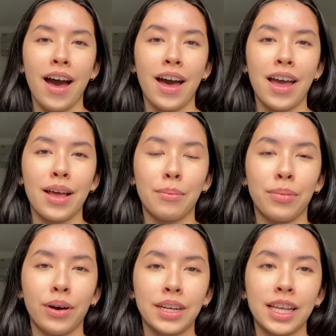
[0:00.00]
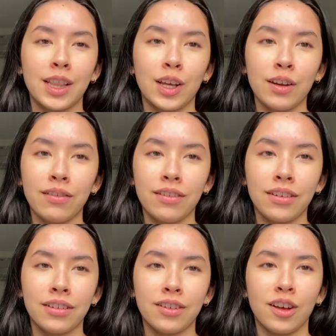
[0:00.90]
I bought not
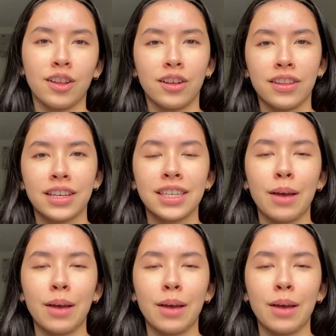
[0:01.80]
a lot of things.